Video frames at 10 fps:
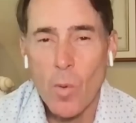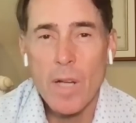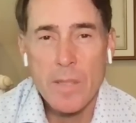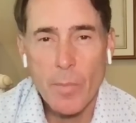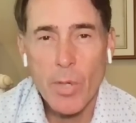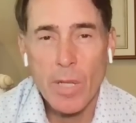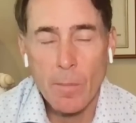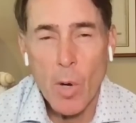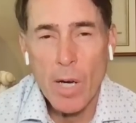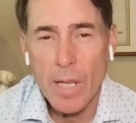was a pretty
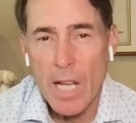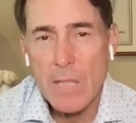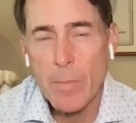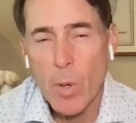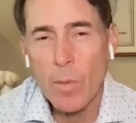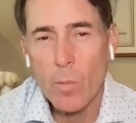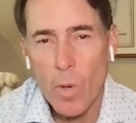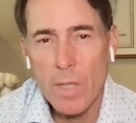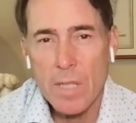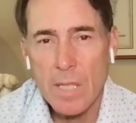good market. I spoke with
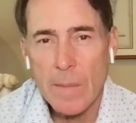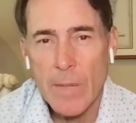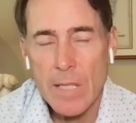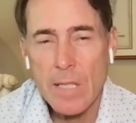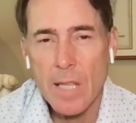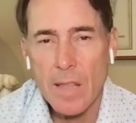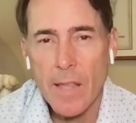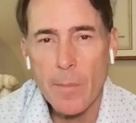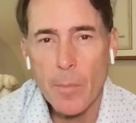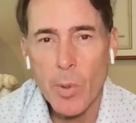one team that said
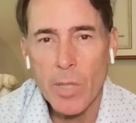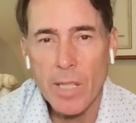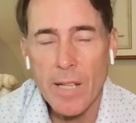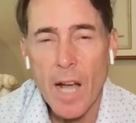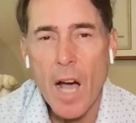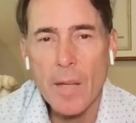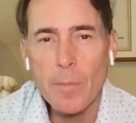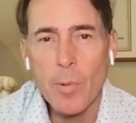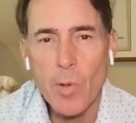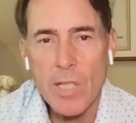they put an
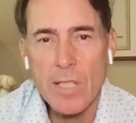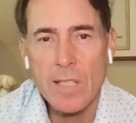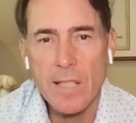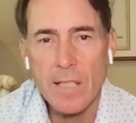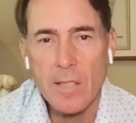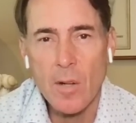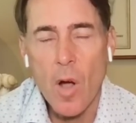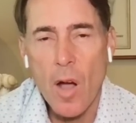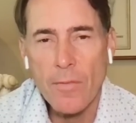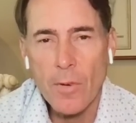unprecedented
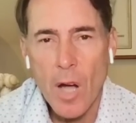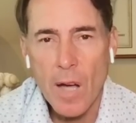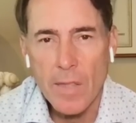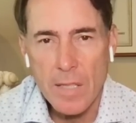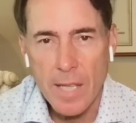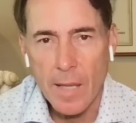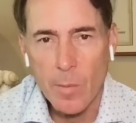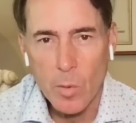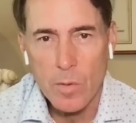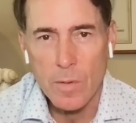offer on the
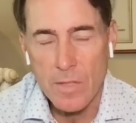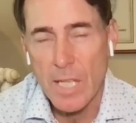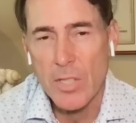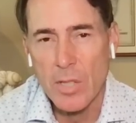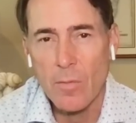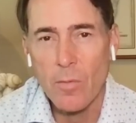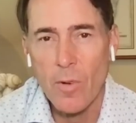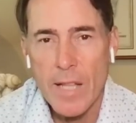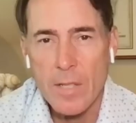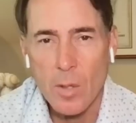table to essentially
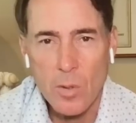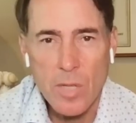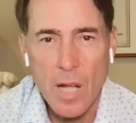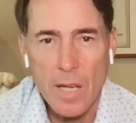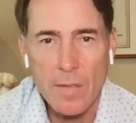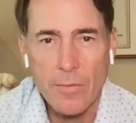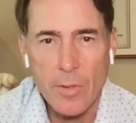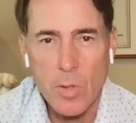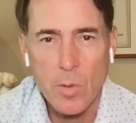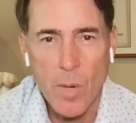rent Ohtani for
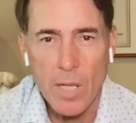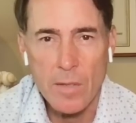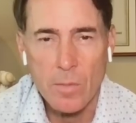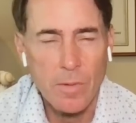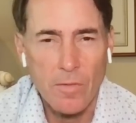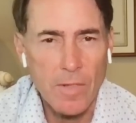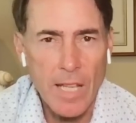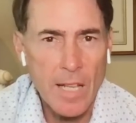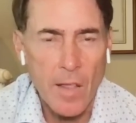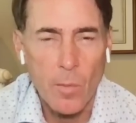two months.
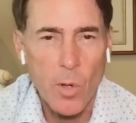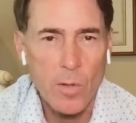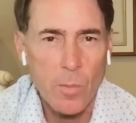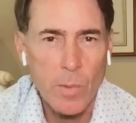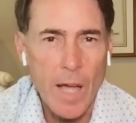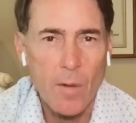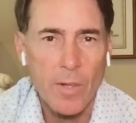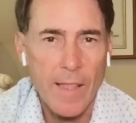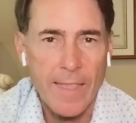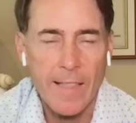In other words, without
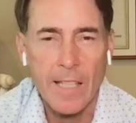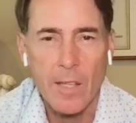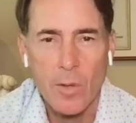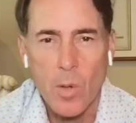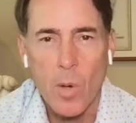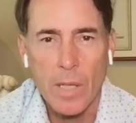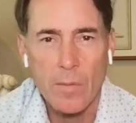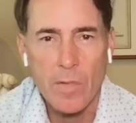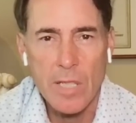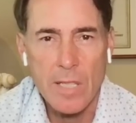really thinking you're going to
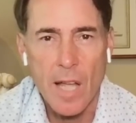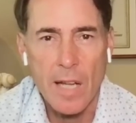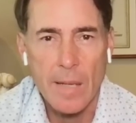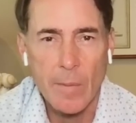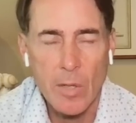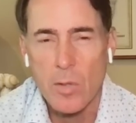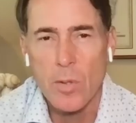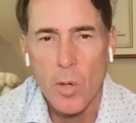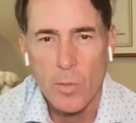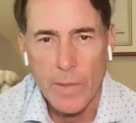re sign him, because who
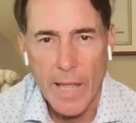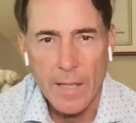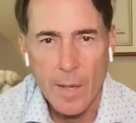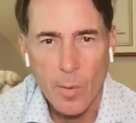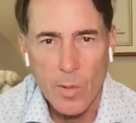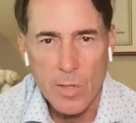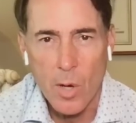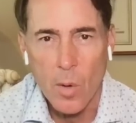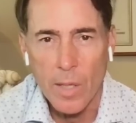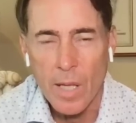knows where that number is
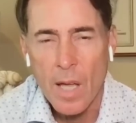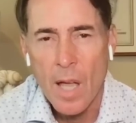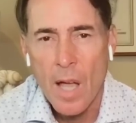going